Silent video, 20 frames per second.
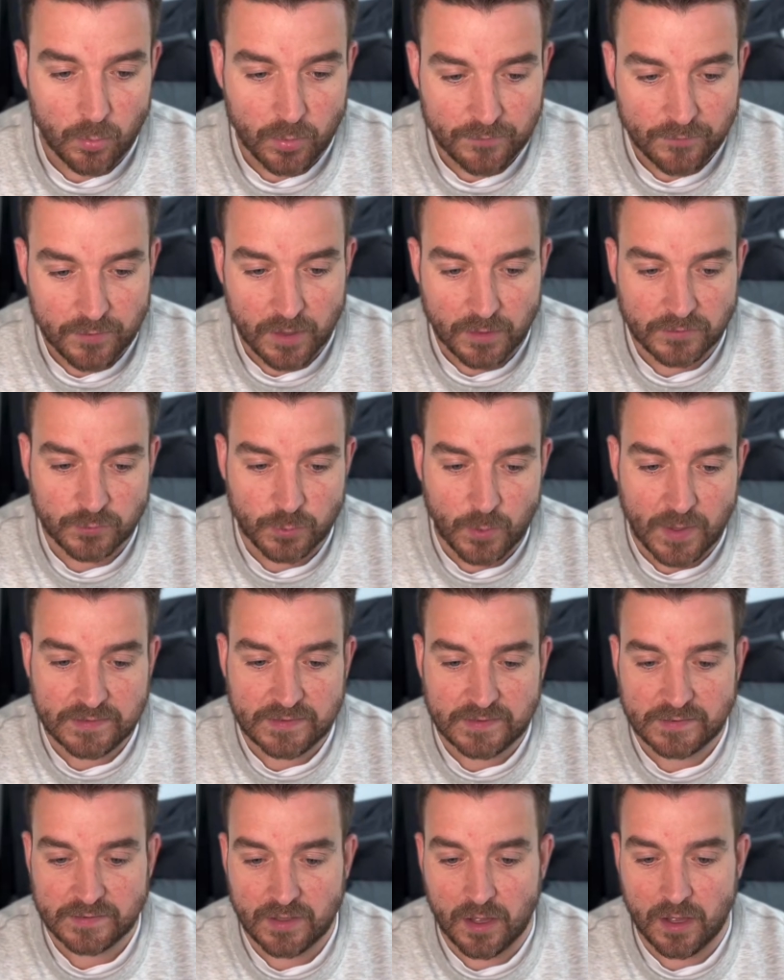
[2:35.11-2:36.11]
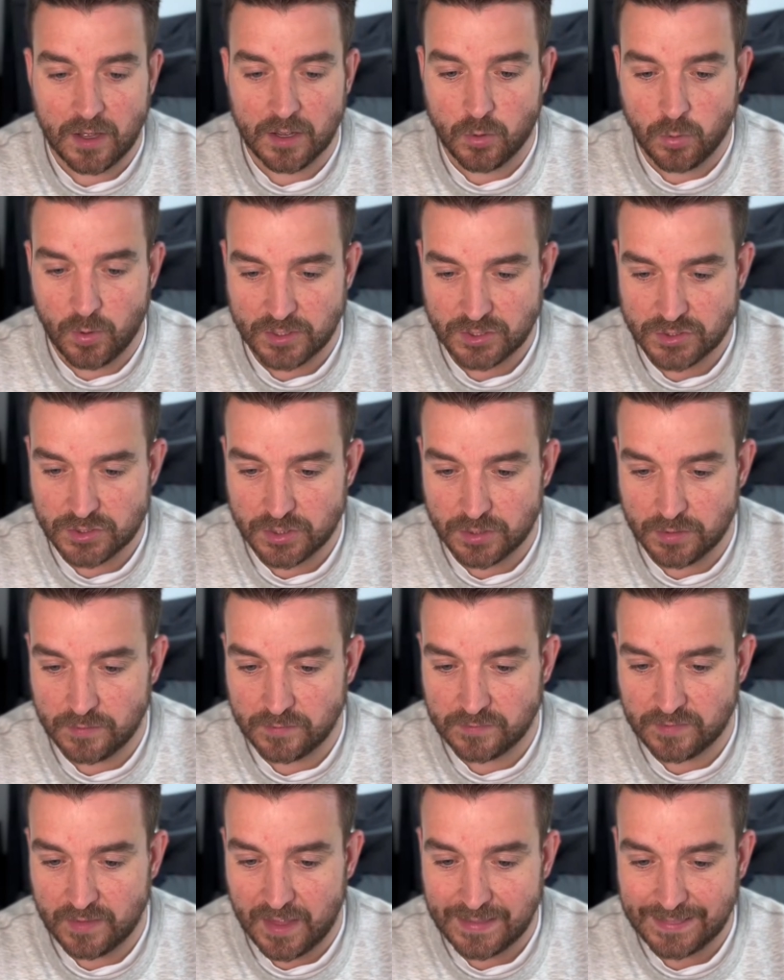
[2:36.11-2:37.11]
we've got 20 starter
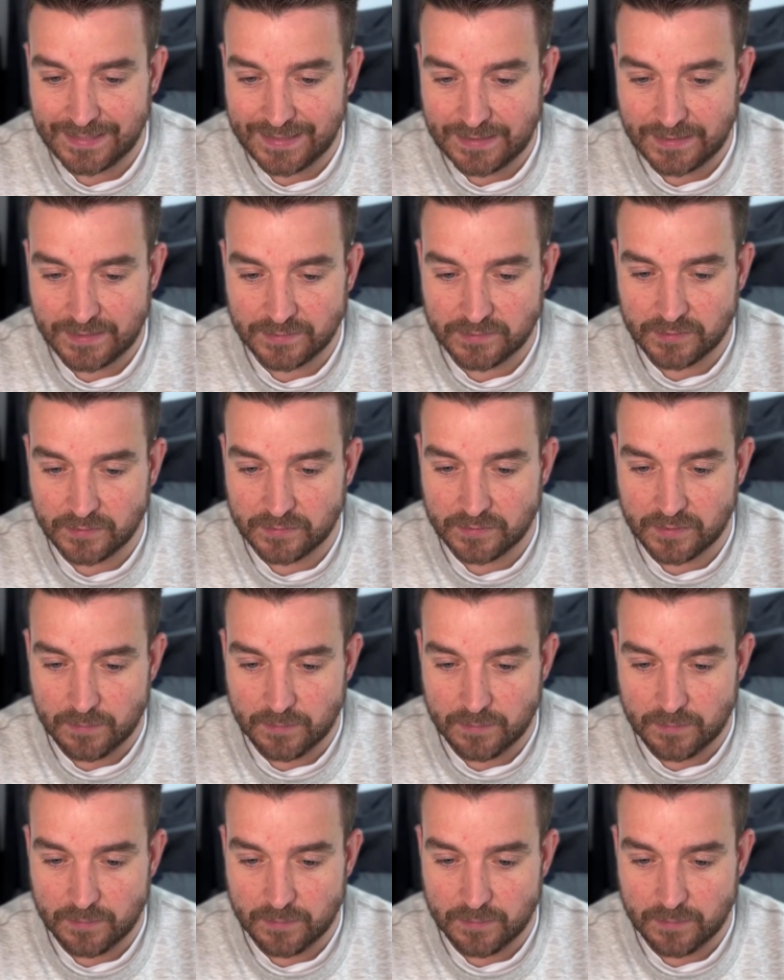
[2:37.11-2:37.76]
questions that are linked